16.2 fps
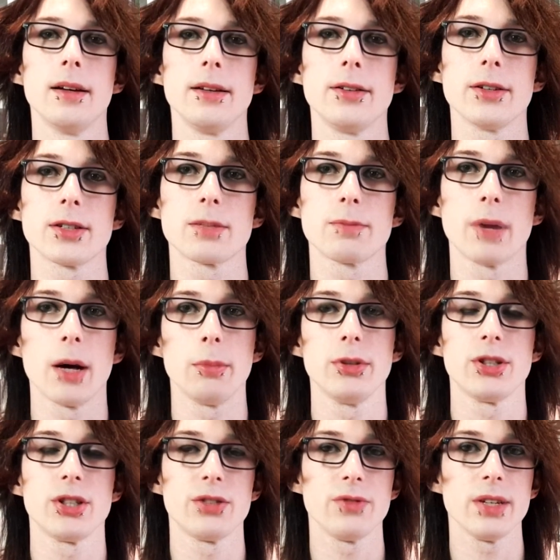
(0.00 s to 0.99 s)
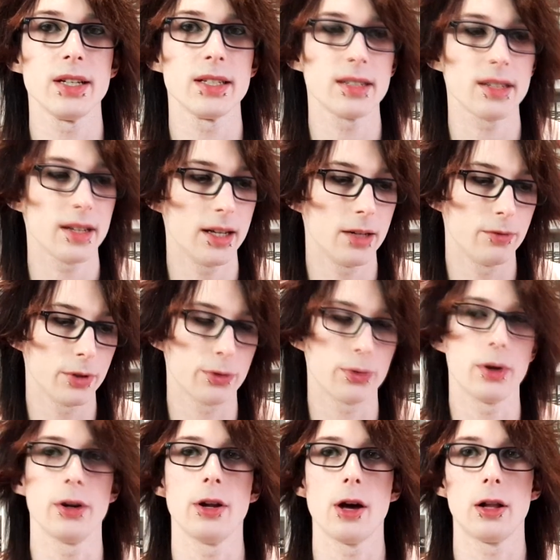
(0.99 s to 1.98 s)
just published these in the
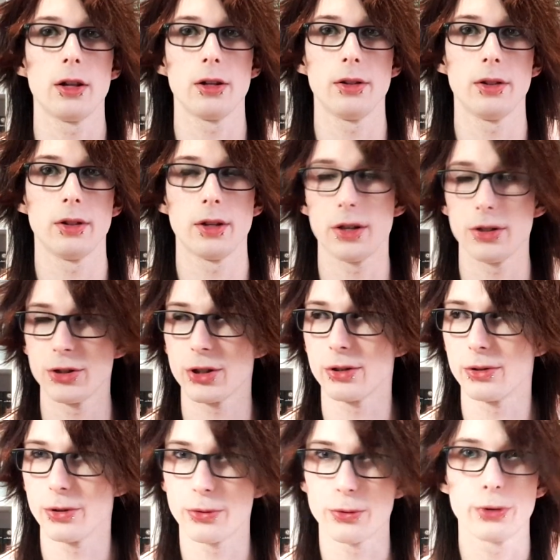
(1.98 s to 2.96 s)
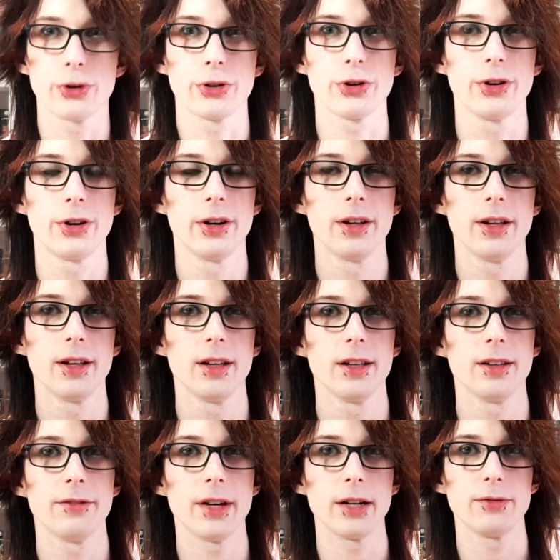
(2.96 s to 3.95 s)
chronological order
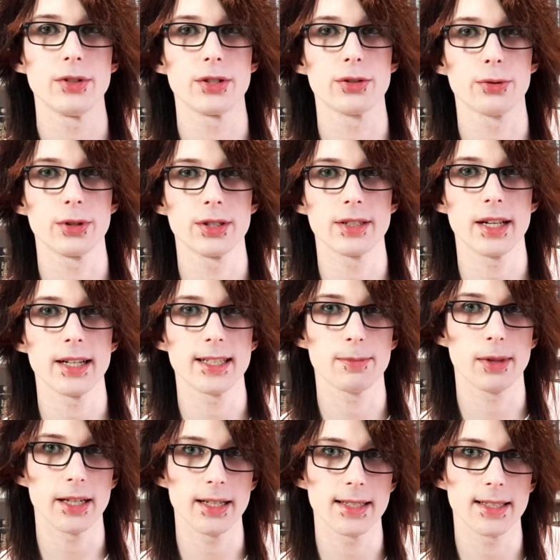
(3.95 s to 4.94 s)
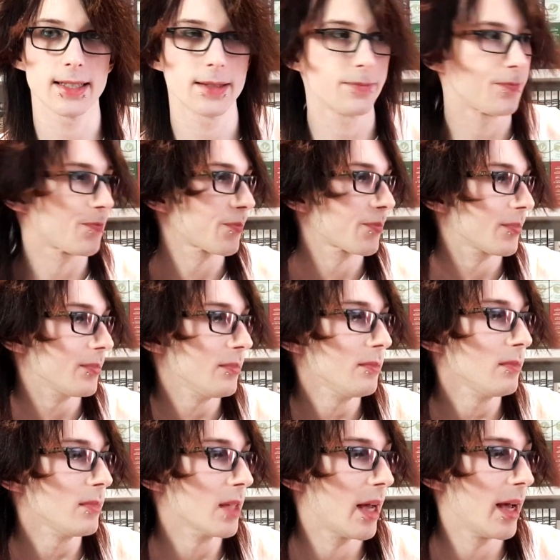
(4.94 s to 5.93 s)
that the stories takes place.
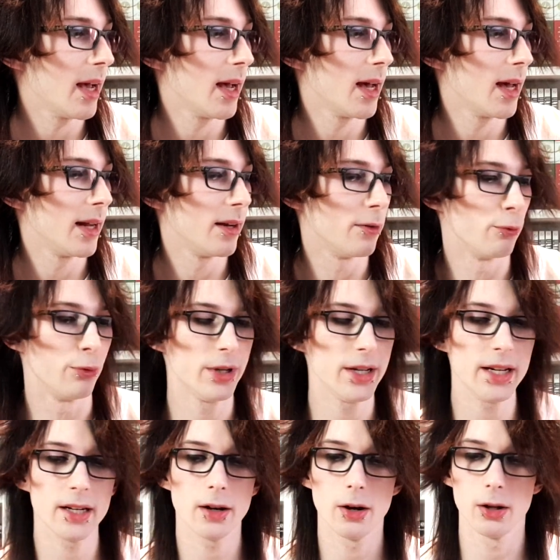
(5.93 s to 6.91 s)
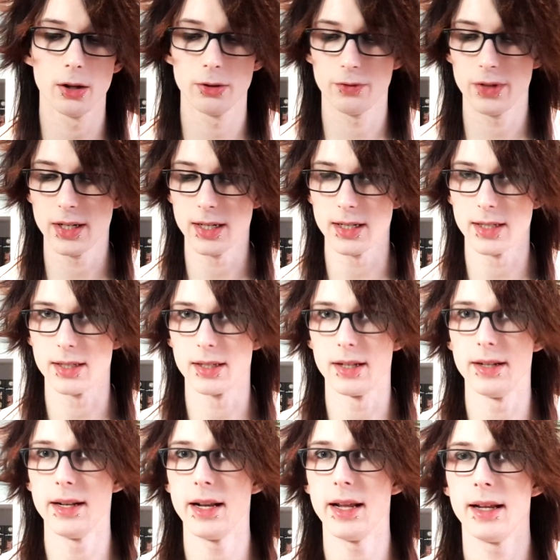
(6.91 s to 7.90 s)
And reading all of these
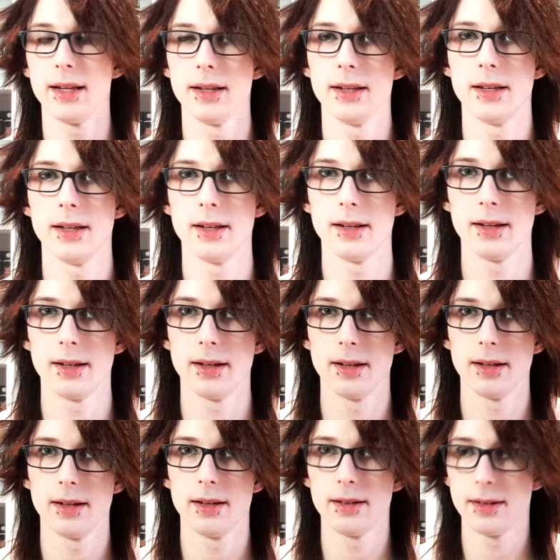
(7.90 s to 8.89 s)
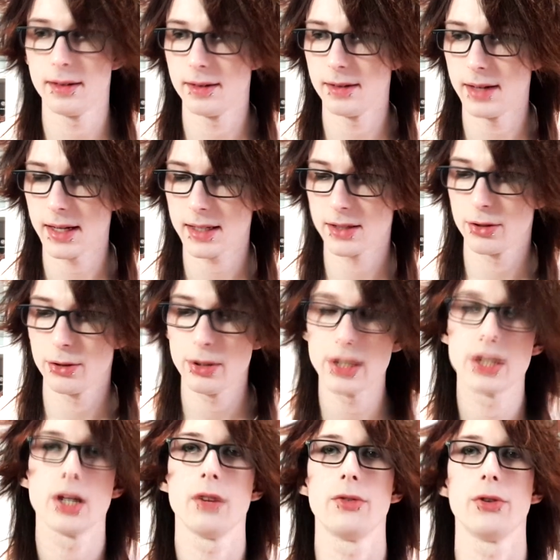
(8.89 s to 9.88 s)
next to
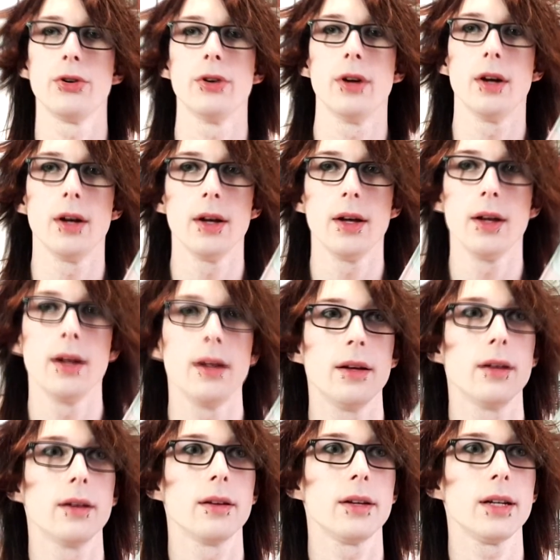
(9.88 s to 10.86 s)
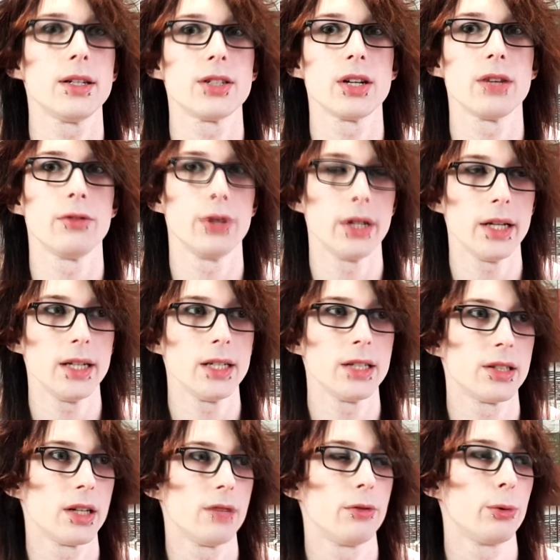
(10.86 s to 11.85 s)
each other, each and every day, each
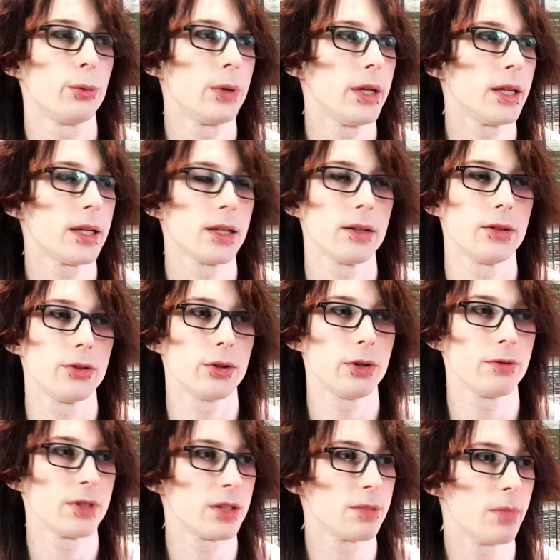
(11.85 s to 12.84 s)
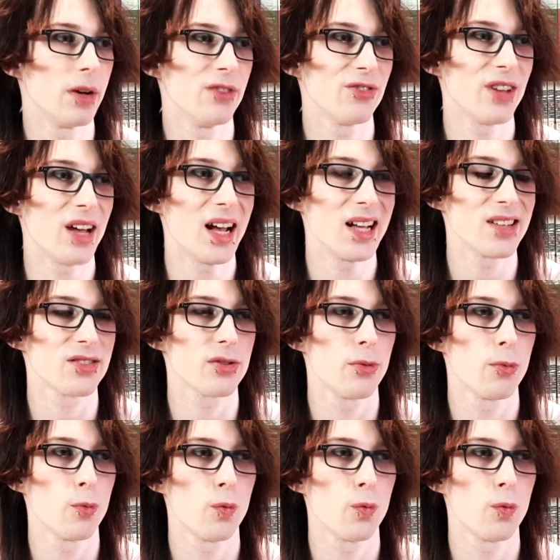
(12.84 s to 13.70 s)
and every week during this month, has